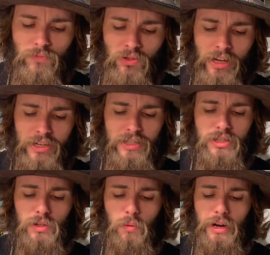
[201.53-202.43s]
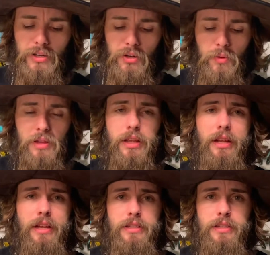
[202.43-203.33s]
And essentially what I do with it
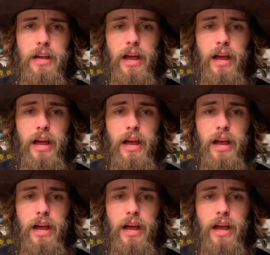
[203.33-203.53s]
is